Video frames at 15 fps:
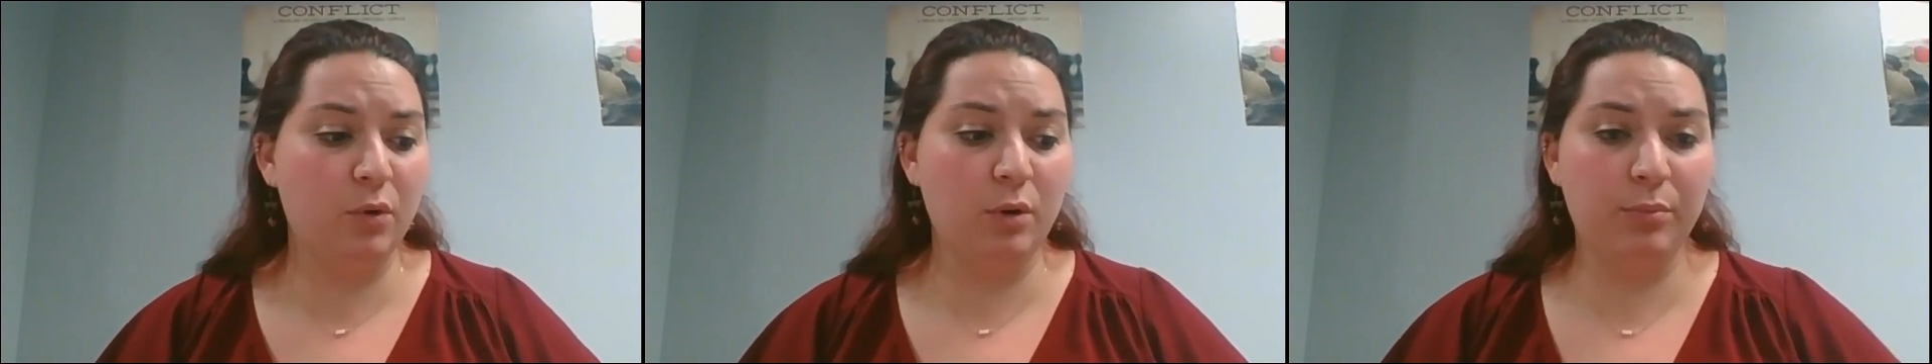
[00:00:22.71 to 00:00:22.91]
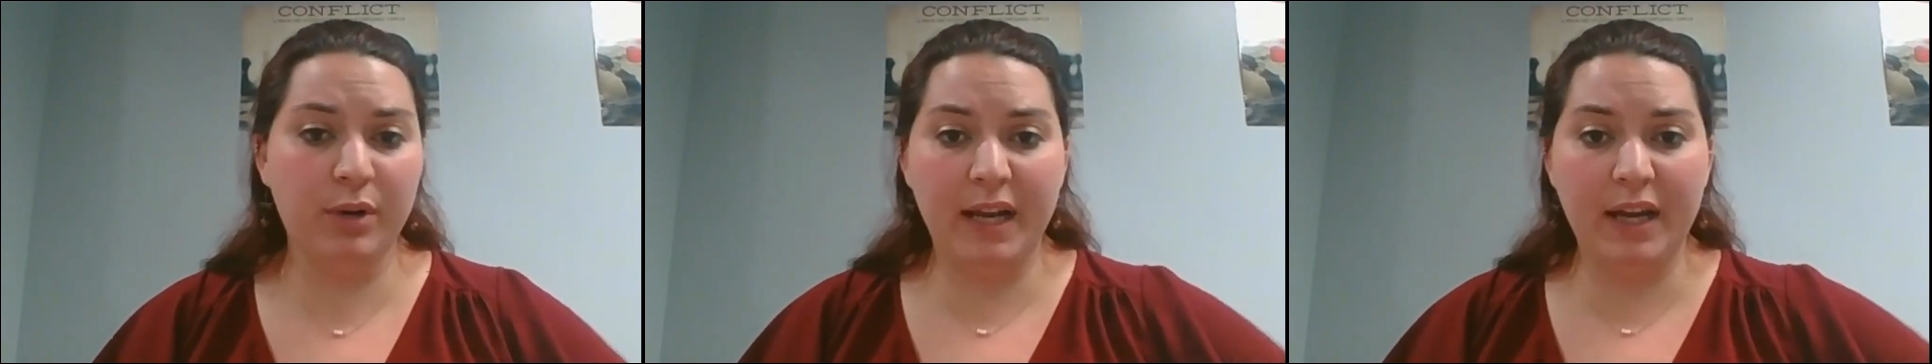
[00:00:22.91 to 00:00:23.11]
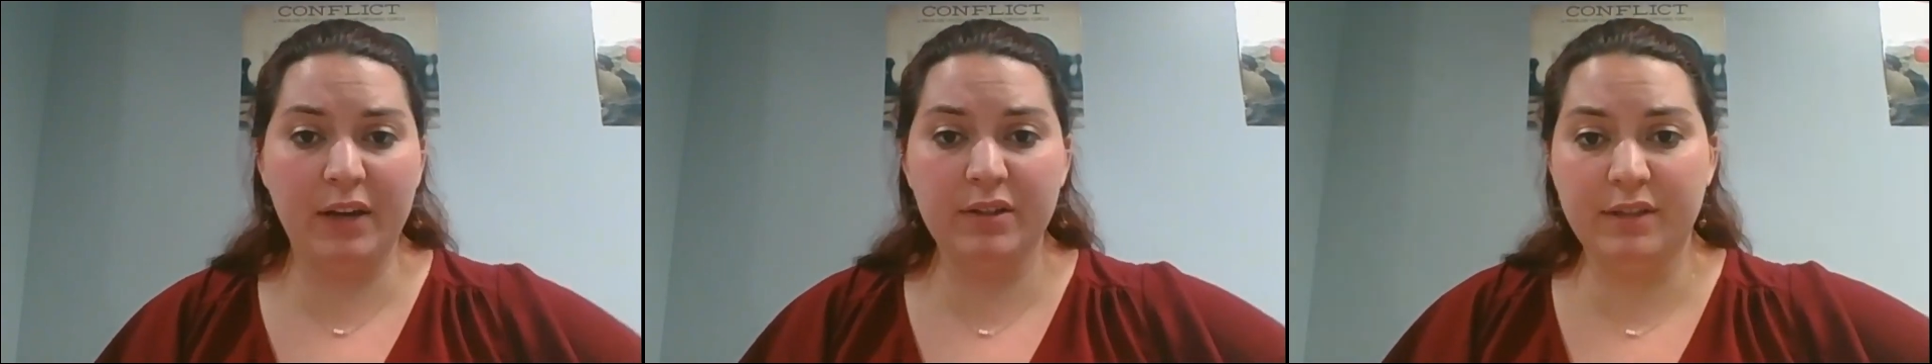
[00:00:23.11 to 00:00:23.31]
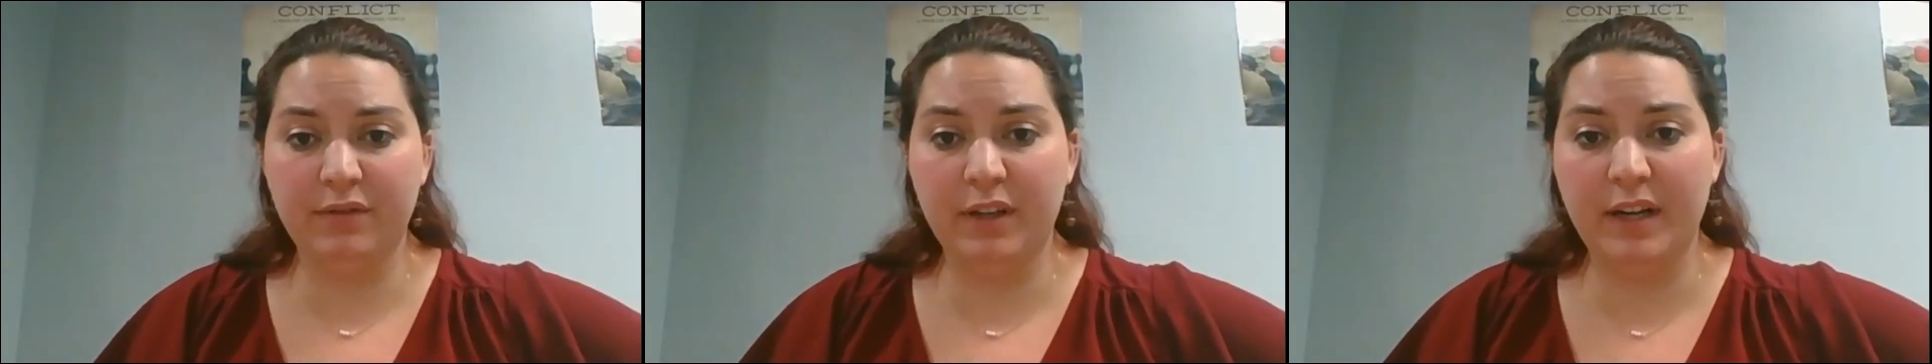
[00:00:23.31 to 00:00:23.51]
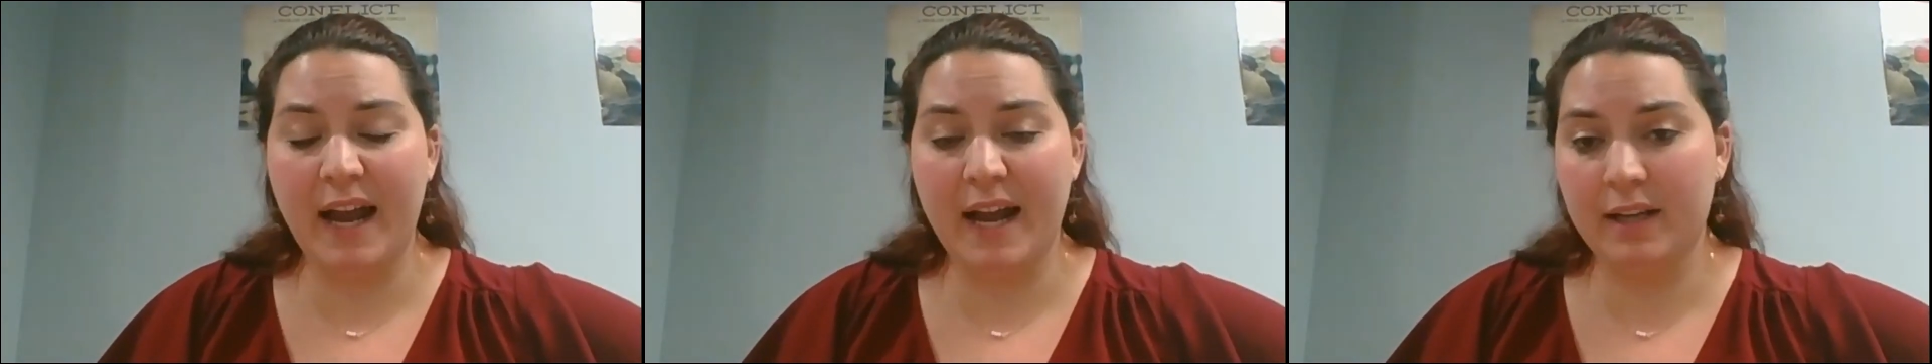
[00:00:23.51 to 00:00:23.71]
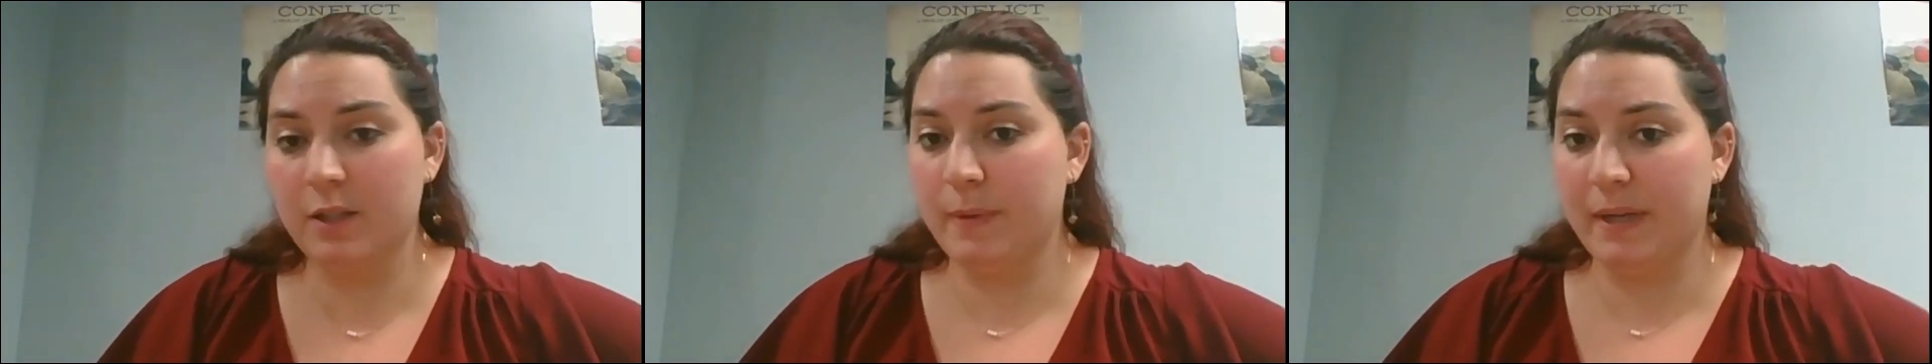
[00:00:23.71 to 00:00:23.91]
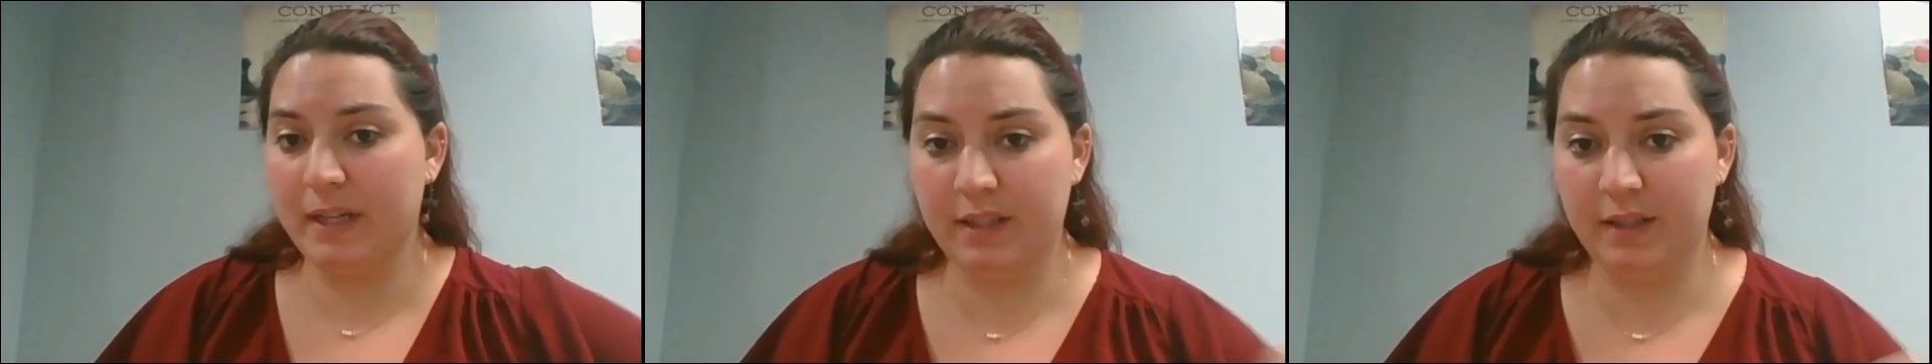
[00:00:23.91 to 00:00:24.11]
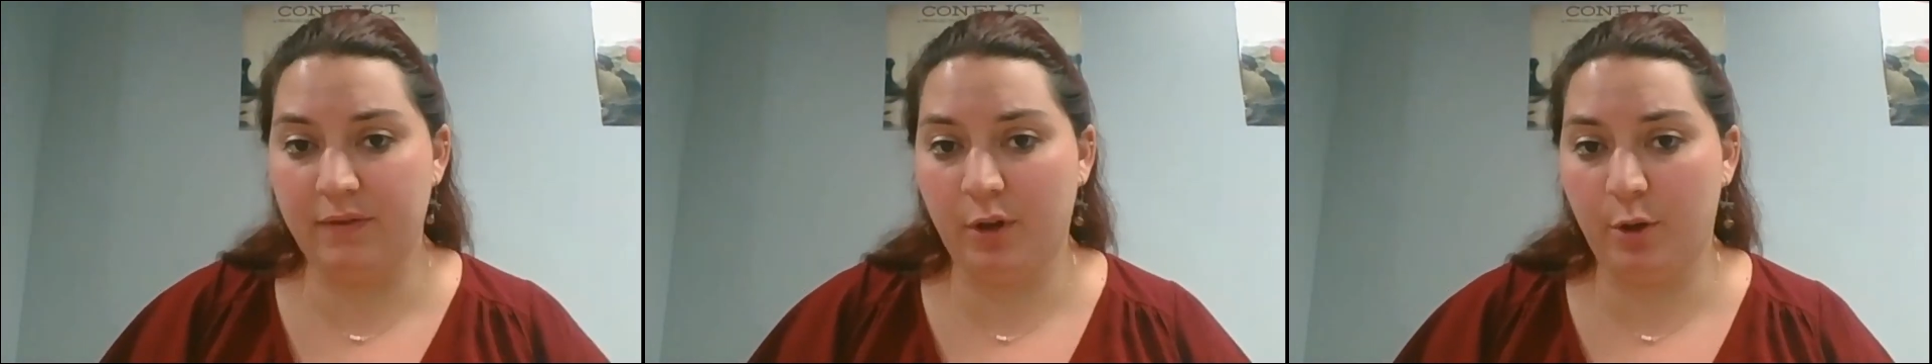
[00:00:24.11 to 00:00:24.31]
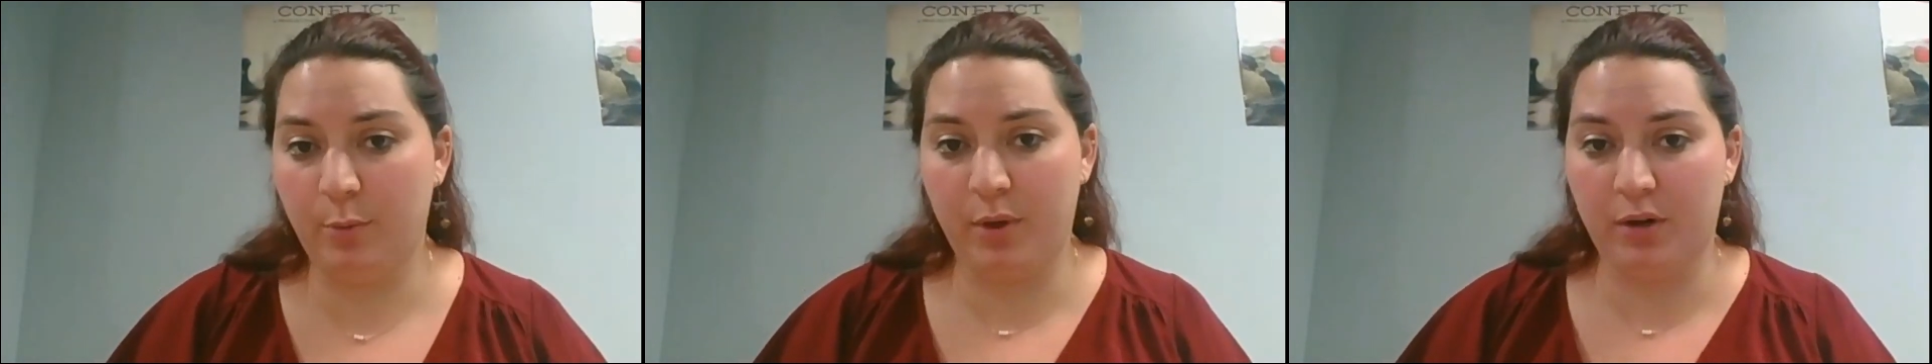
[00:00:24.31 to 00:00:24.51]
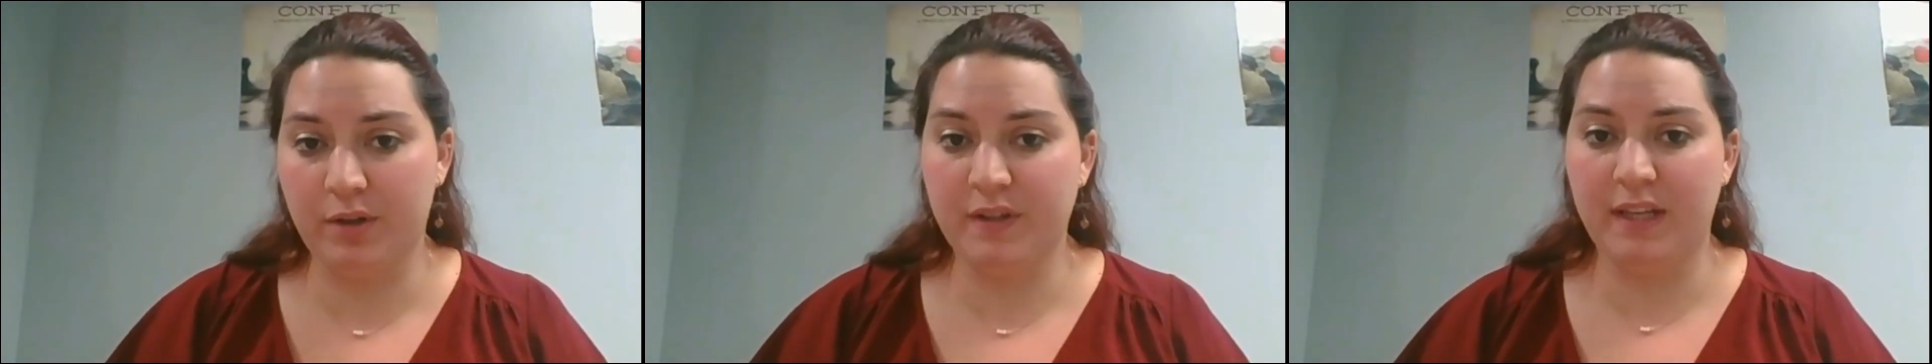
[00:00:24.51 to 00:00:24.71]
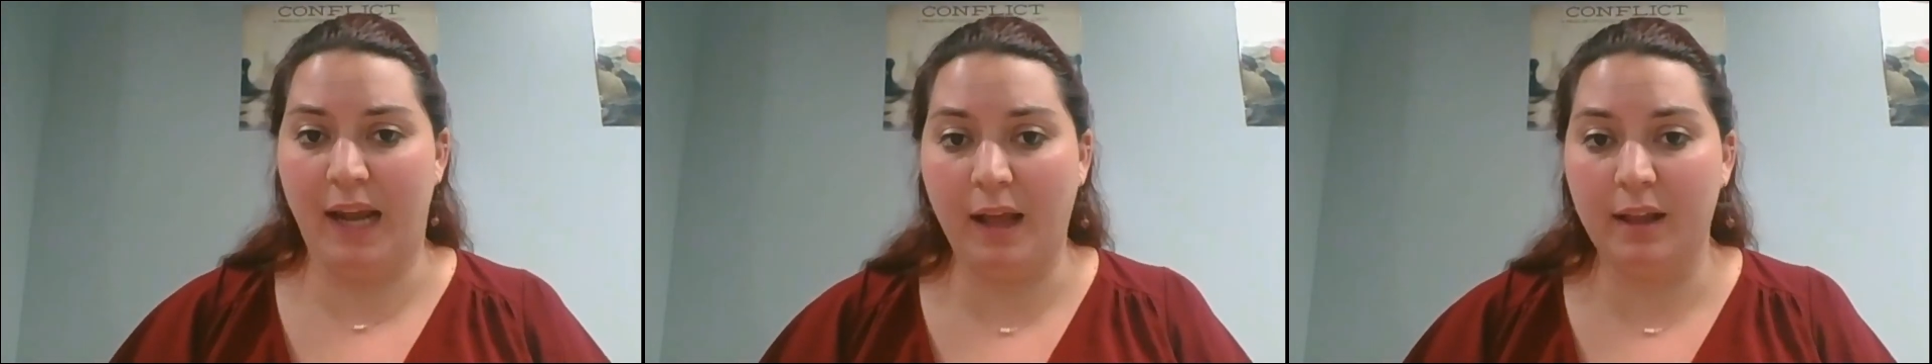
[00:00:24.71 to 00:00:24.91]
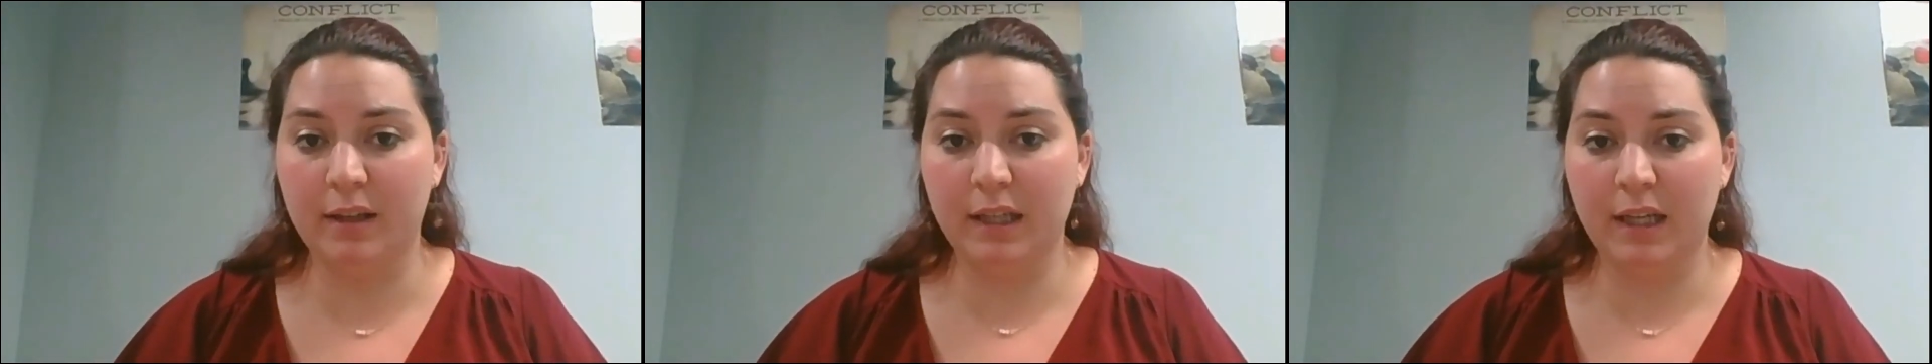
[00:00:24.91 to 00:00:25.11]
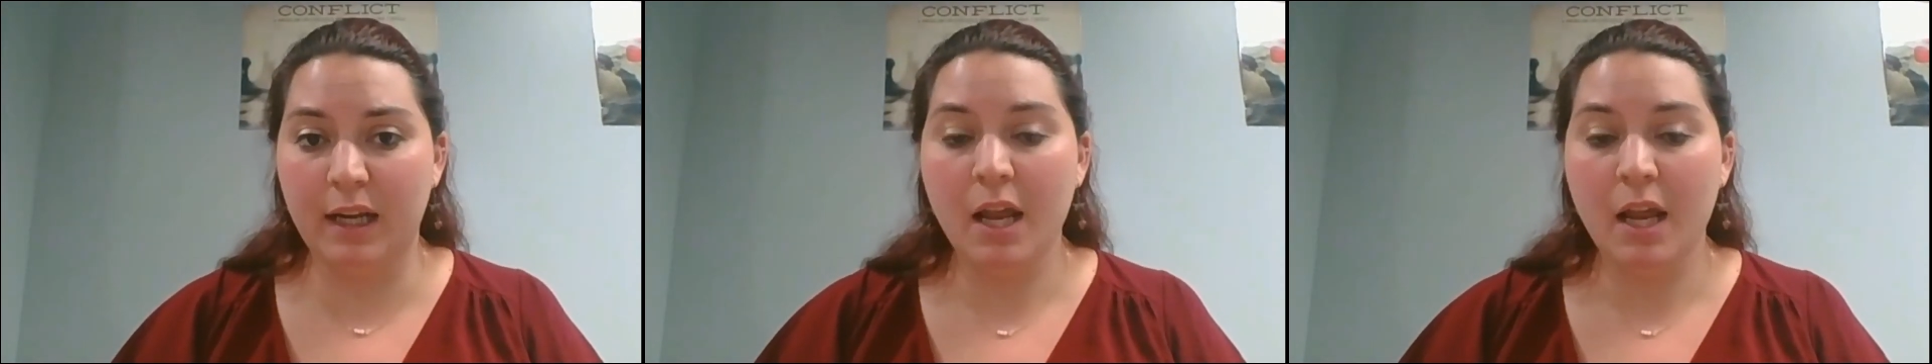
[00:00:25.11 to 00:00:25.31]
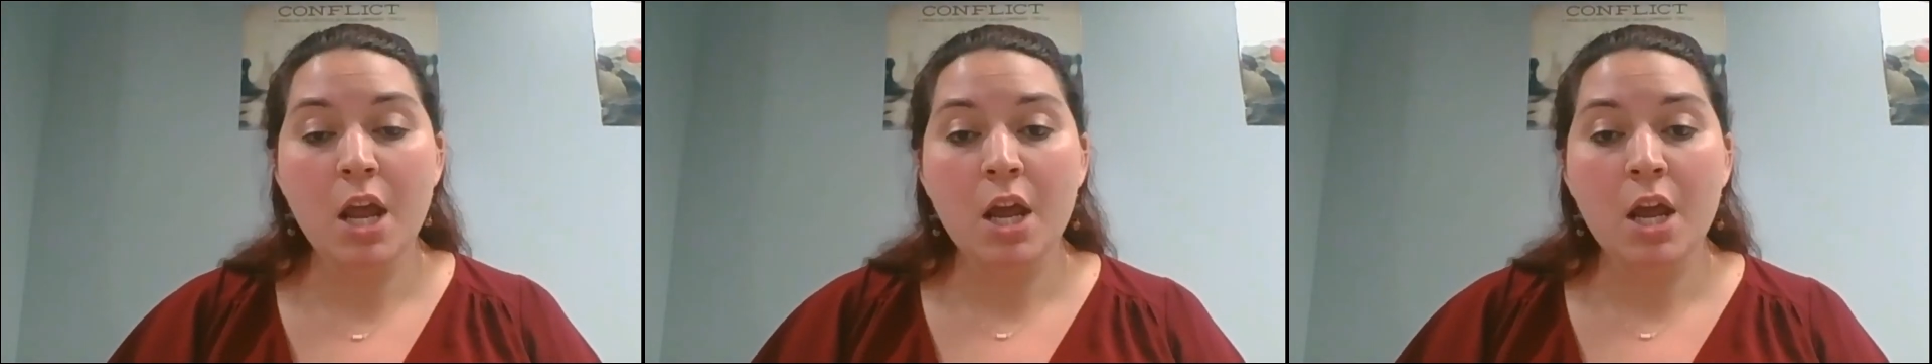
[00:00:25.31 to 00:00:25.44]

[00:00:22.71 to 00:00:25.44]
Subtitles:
or bring out different aspects of their personality.